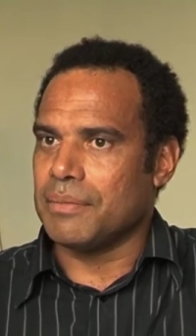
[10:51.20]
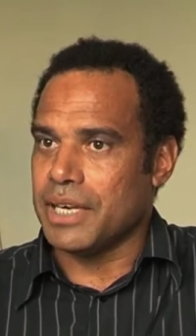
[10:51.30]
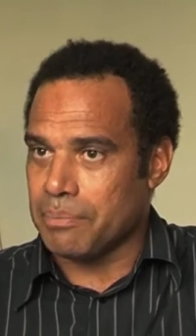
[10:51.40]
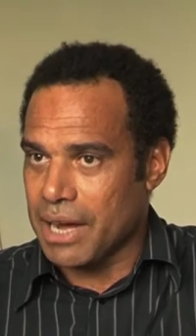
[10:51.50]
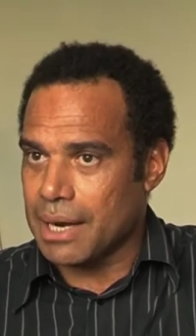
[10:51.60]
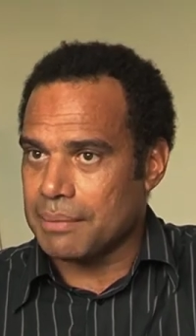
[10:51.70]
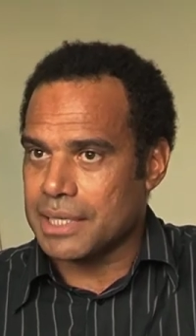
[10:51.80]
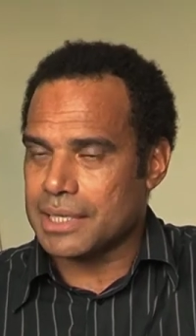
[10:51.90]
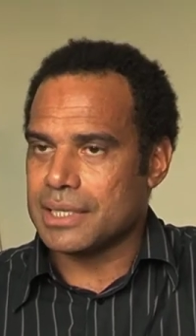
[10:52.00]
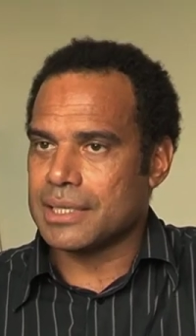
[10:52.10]
in
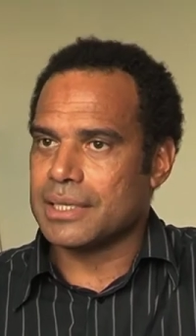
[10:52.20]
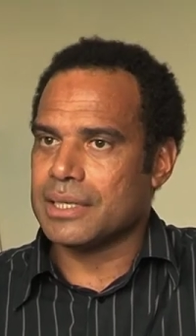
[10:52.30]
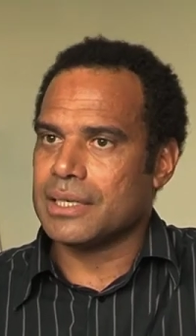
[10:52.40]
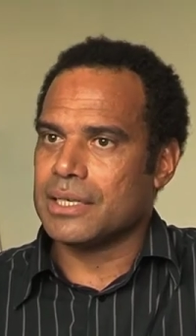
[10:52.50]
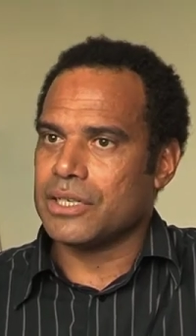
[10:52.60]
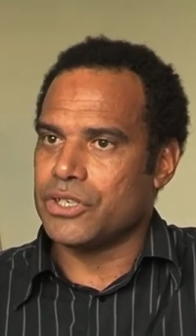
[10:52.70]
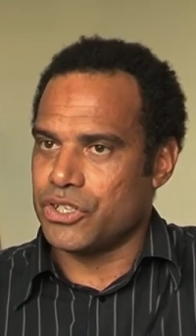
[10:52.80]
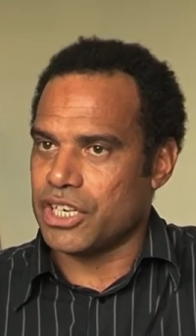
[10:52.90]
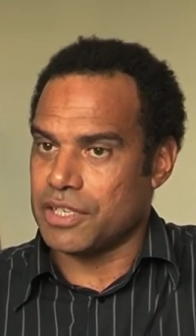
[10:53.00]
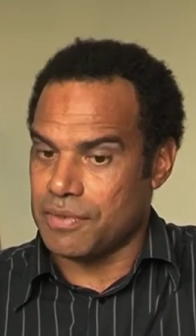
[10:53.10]
Parliament, to
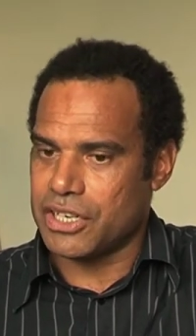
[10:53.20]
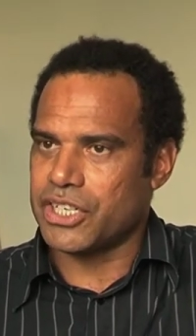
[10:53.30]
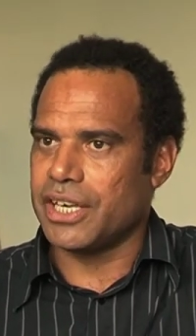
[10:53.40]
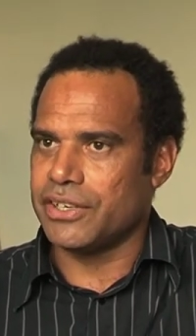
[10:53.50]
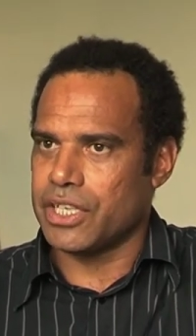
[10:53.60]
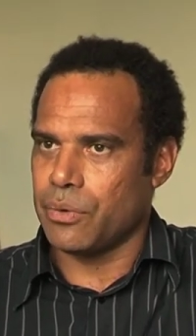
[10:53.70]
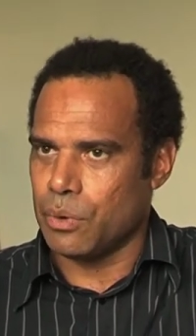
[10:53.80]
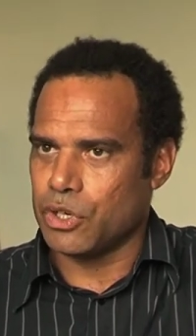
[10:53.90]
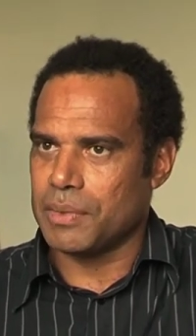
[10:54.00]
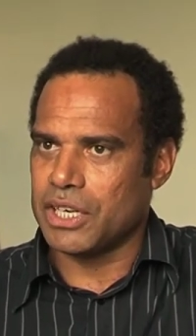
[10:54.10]
justify changes that we
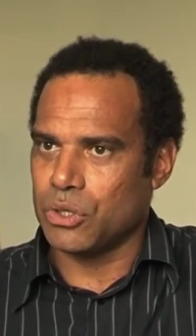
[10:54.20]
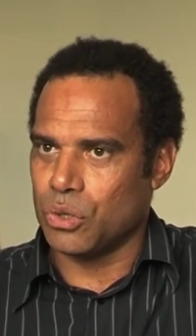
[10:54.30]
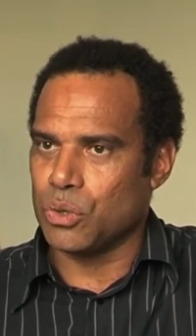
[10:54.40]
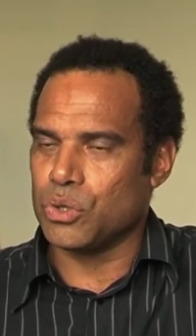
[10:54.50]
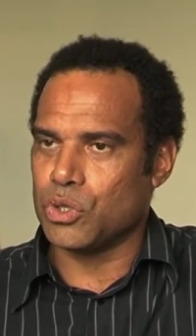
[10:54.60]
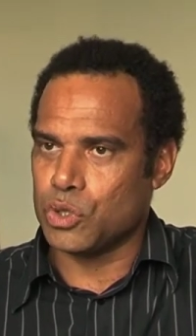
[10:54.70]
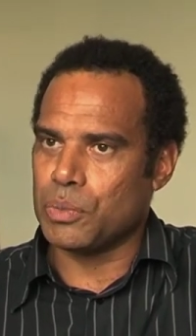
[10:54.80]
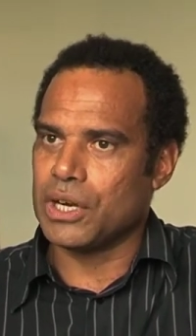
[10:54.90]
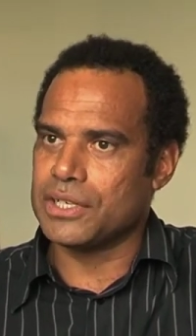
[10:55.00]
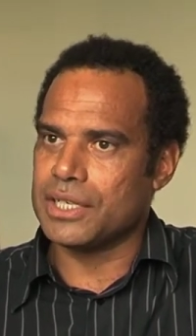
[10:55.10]
want to make to laws or to
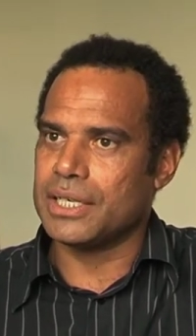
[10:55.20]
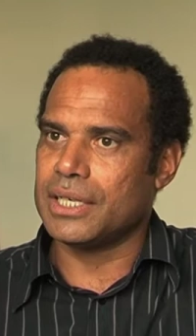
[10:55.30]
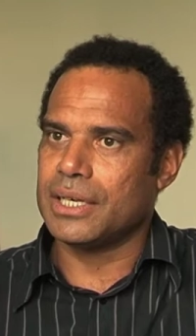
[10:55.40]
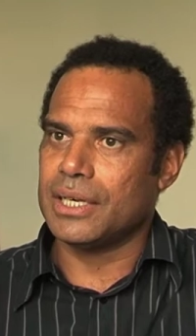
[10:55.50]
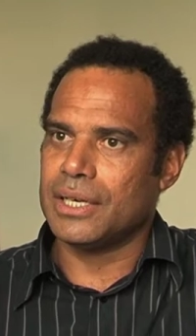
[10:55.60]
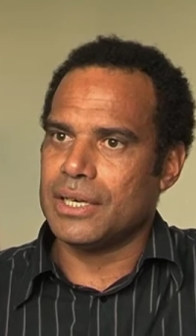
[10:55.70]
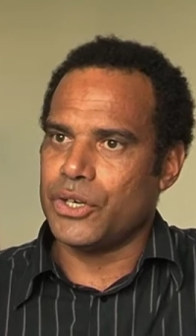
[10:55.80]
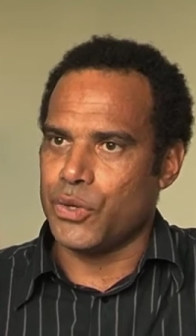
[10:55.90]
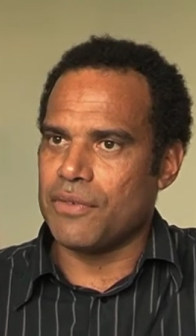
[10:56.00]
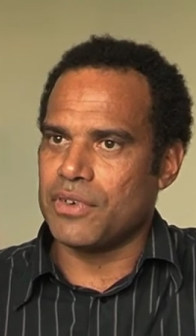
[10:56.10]
policy.
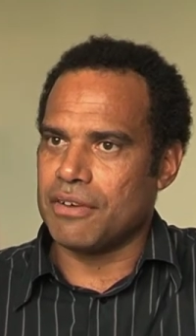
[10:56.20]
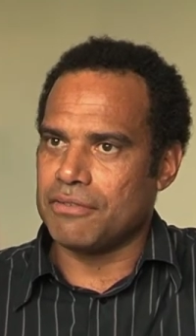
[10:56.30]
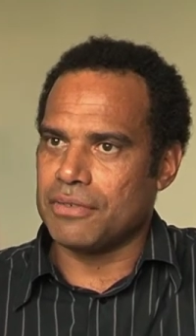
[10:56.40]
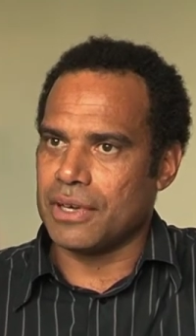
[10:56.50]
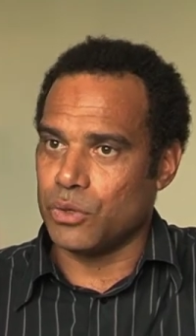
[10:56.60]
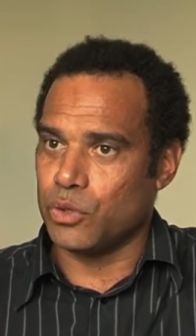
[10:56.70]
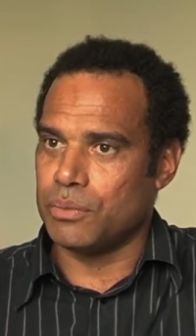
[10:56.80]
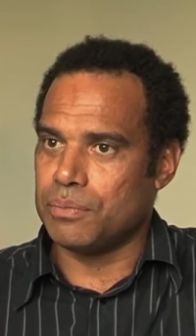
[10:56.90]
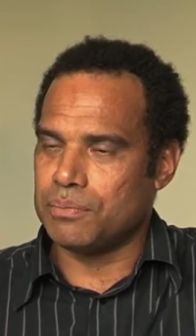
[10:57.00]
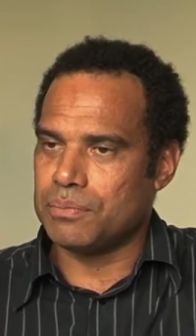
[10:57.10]
You have to have a good
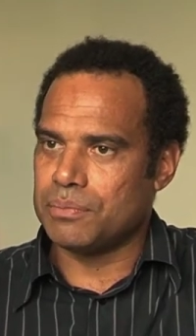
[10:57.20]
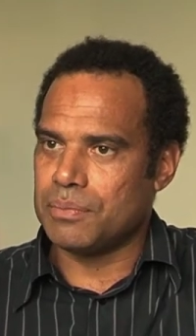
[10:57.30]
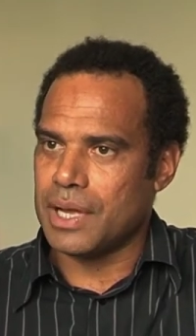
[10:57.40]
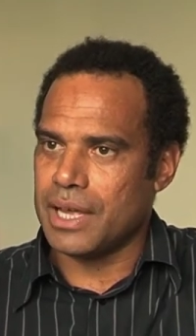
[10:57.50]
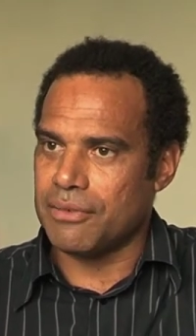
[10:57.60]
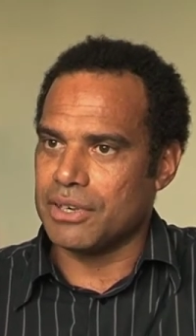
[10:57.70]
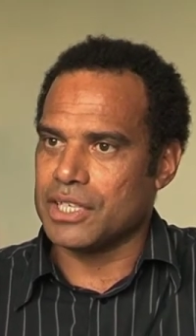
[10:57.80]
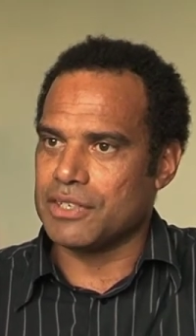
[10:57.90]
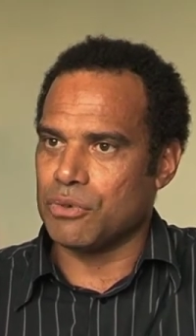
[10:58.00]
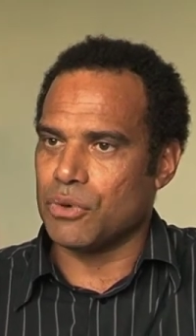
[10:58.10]

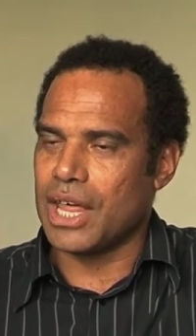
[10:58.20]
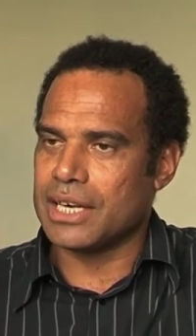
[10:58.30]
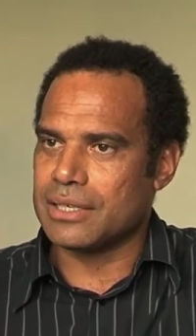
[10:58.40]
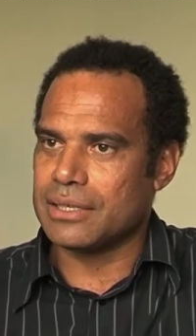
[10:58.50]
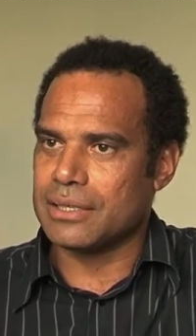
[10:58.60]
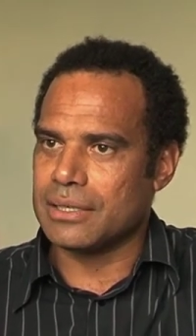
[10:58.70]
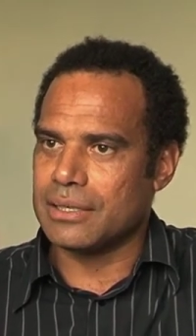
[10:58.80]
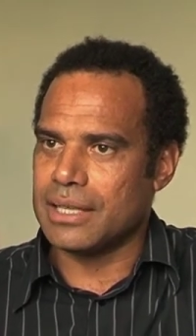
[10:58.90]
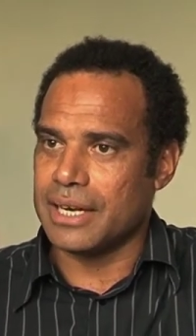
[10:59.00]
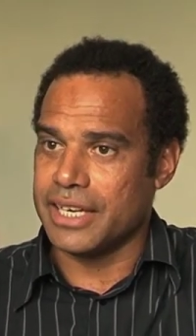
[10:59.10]
evidence for that
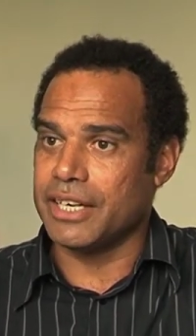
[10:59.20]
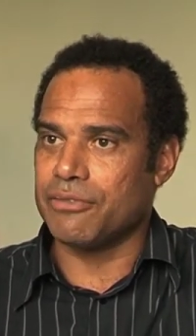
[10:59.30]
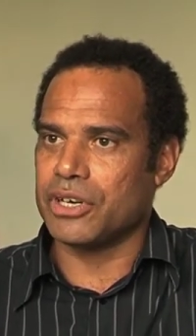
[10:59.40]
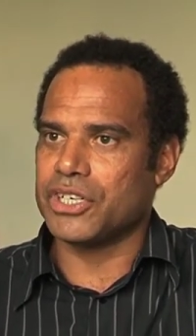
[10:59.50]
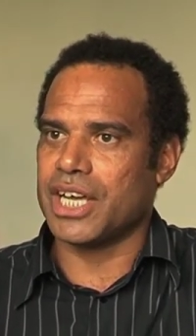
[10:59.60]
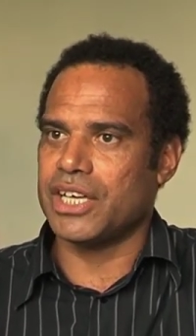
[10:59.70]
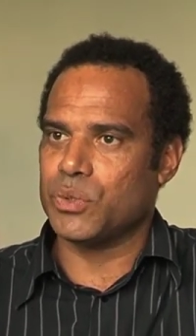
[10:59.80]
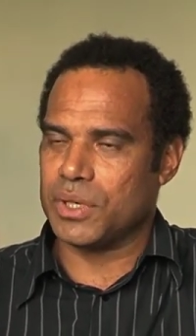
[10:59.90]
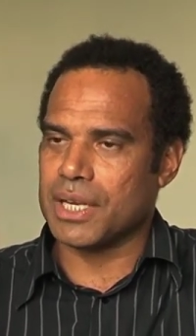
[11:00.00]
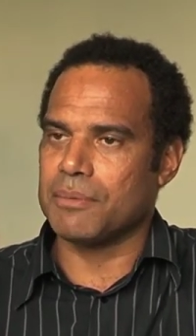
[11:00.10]
need for a change,
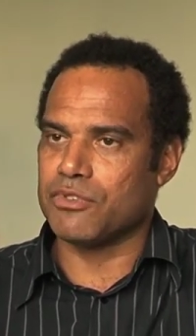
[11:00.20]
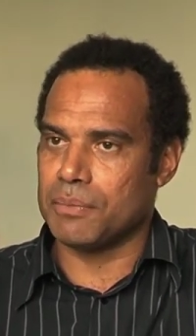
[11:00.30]
which comes